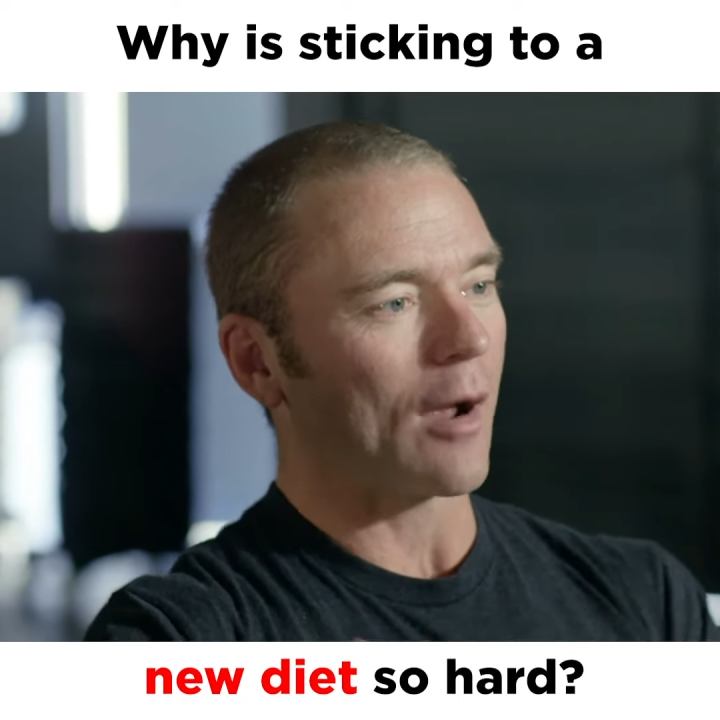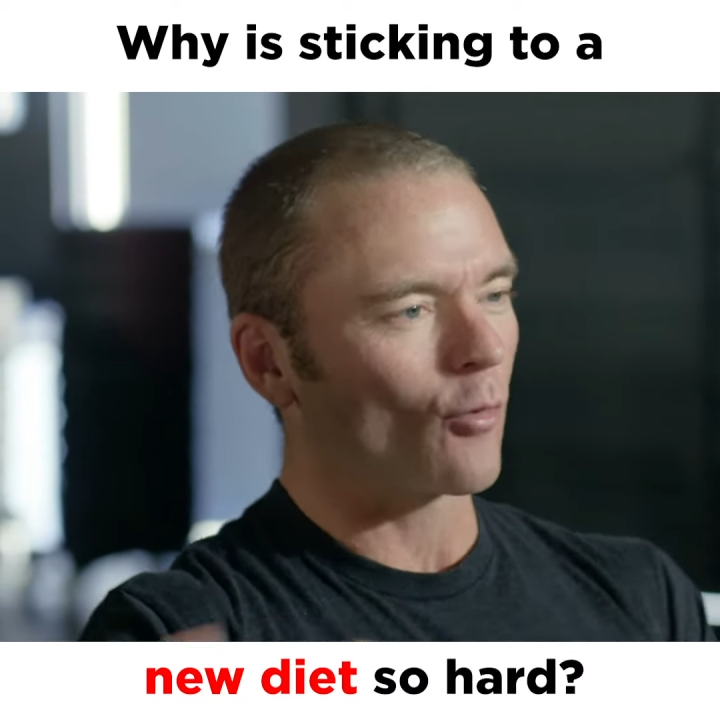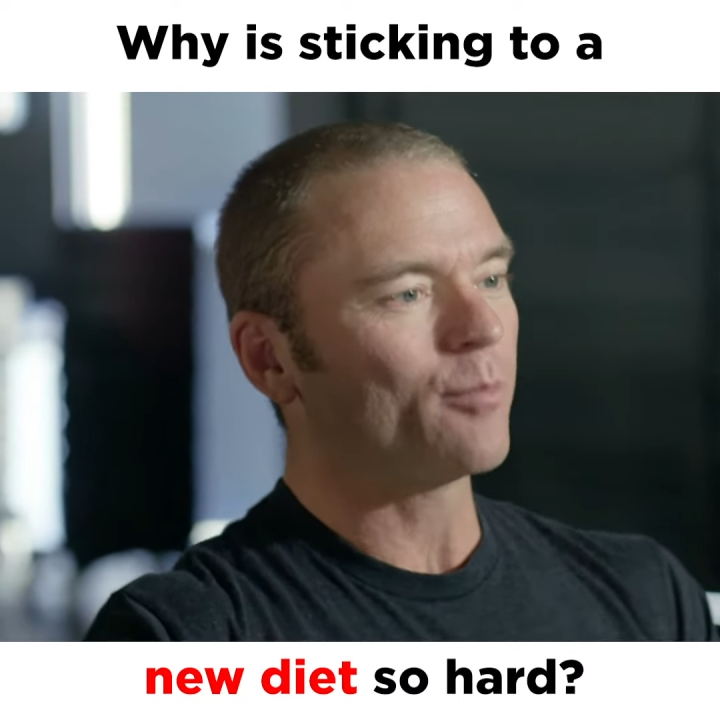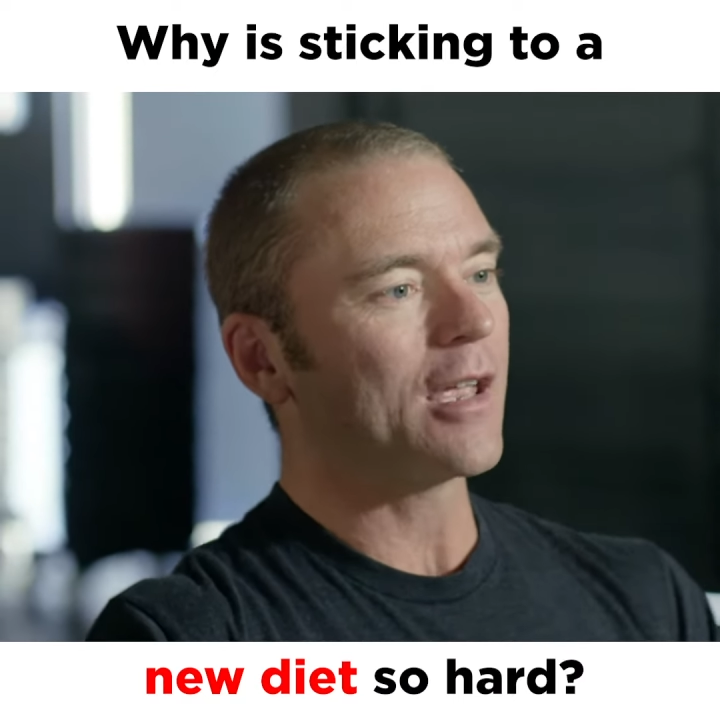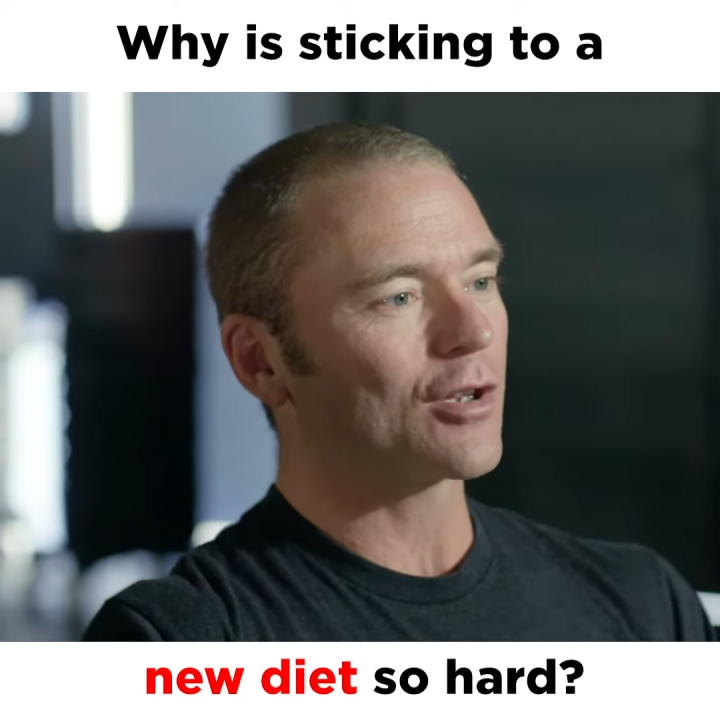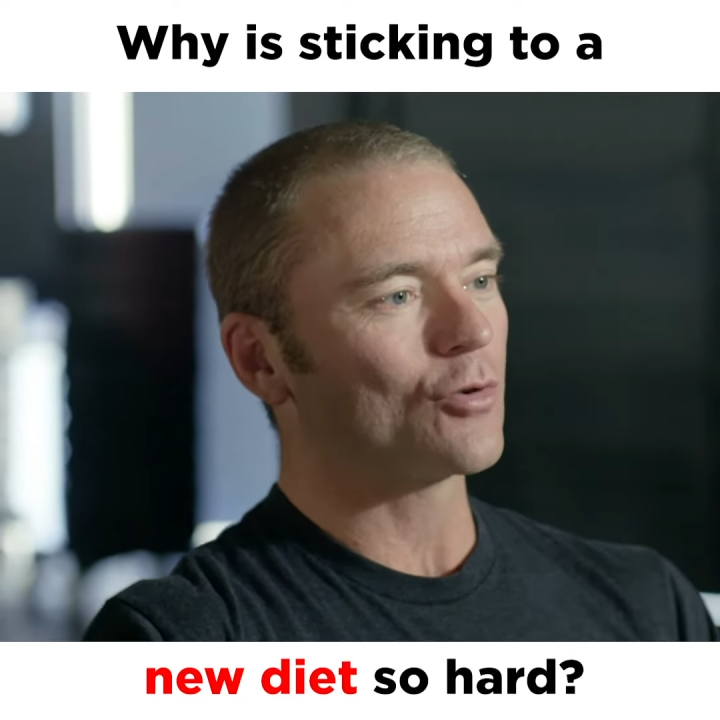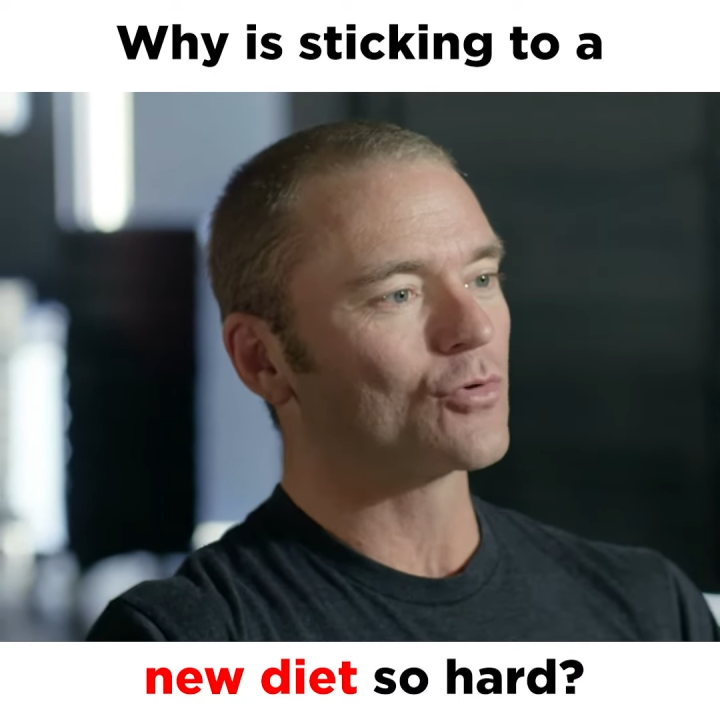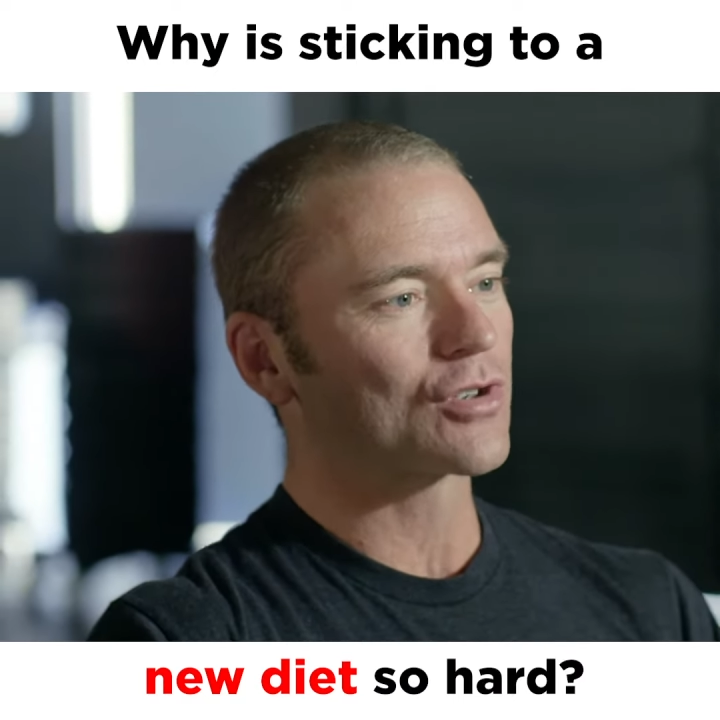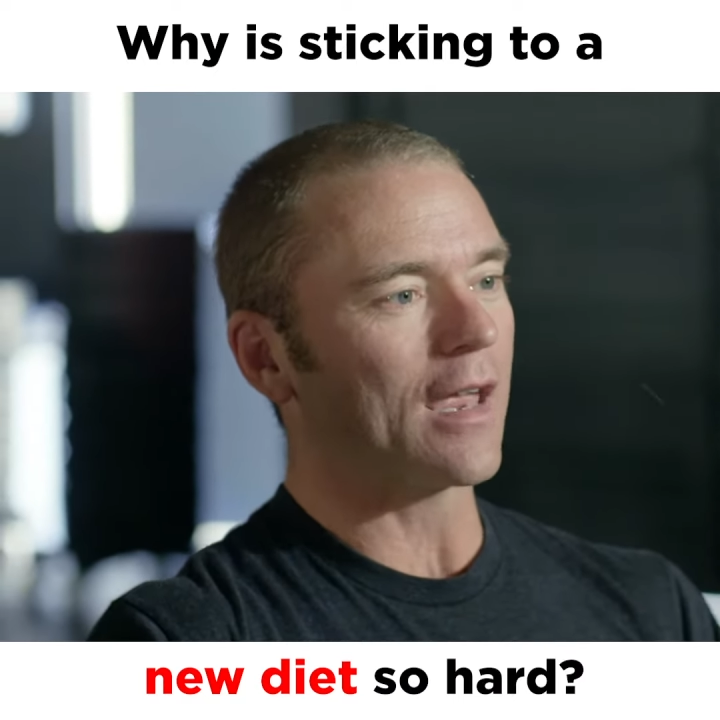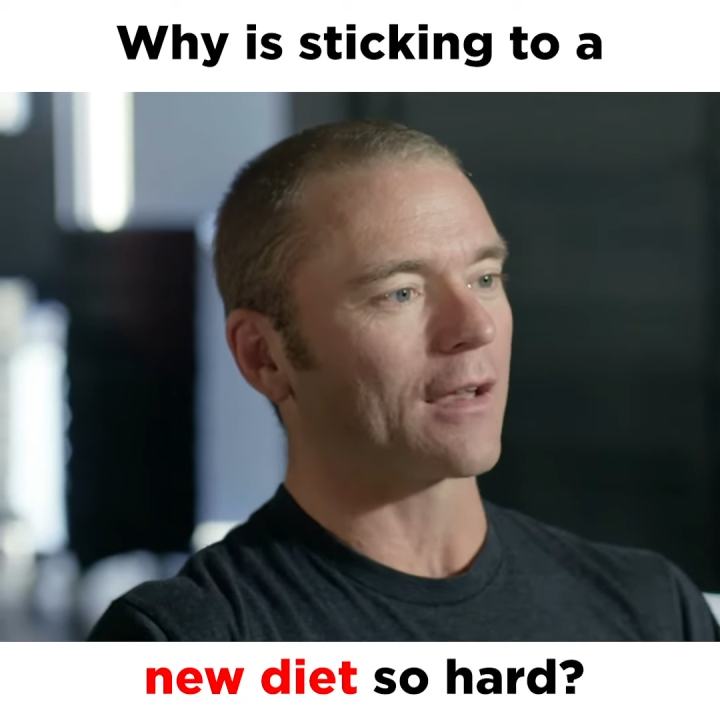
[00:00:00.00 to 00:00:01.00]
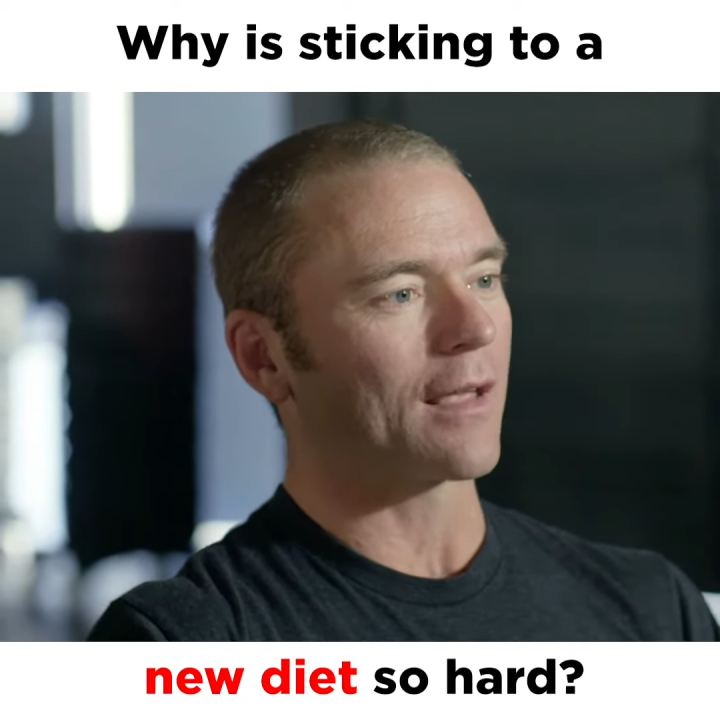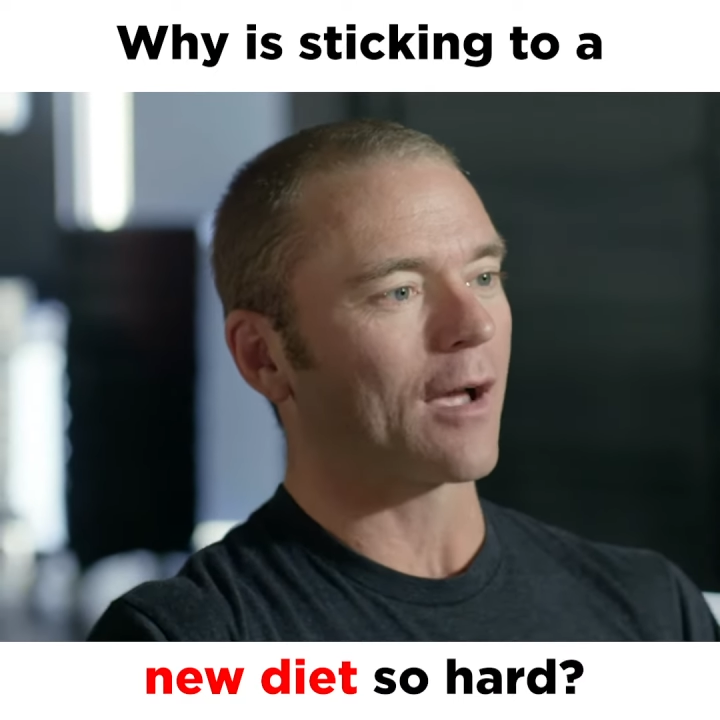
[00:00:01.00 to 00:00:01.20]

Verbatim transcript: that would be a huge thing.